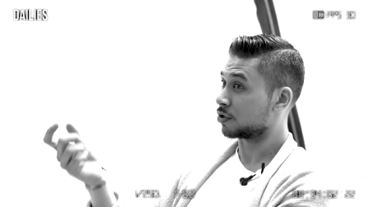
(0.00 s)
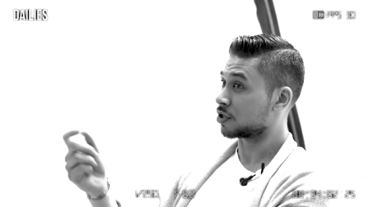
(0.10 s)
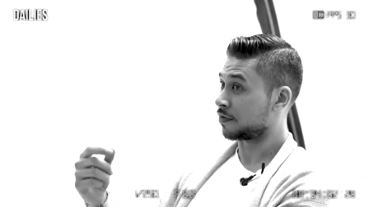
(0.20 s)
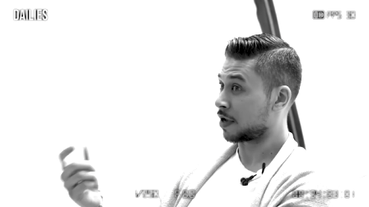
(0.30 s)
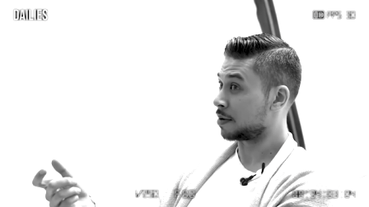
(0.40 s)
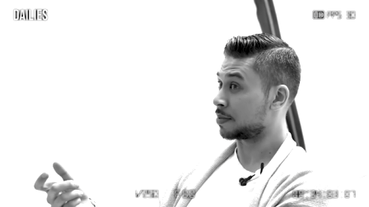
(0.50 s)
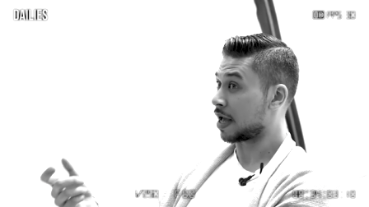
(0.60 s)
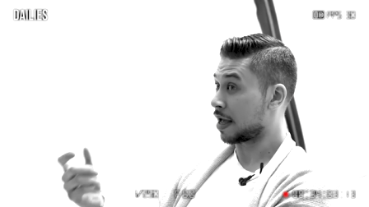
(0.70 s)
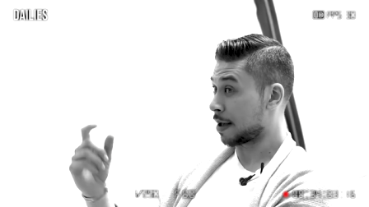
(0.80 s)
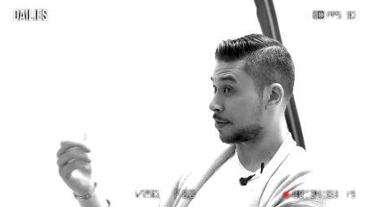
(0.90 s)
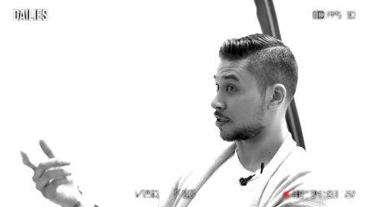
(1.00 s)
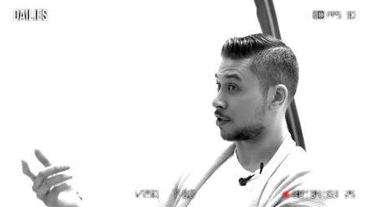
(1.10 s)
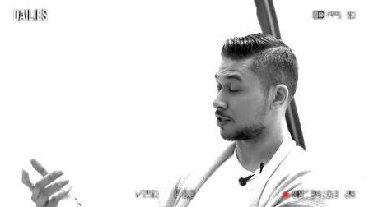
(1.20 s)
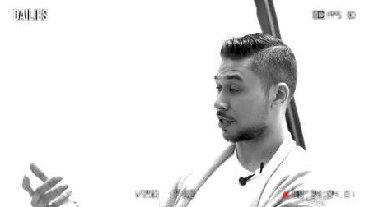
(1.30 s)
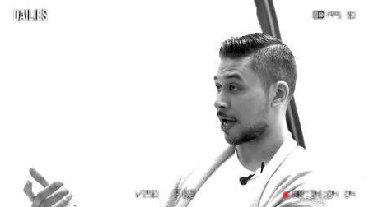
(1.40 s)
crossover ep
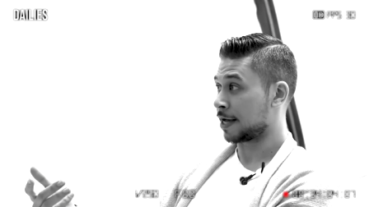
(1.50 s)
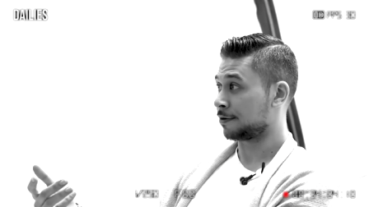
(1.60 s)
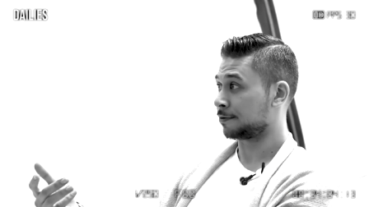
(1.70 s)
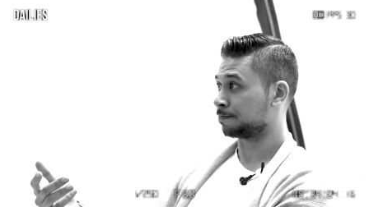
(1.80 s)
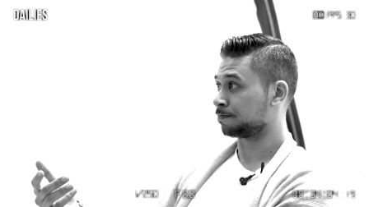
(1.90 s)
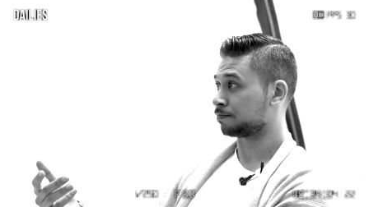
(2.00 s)
episodes to kind of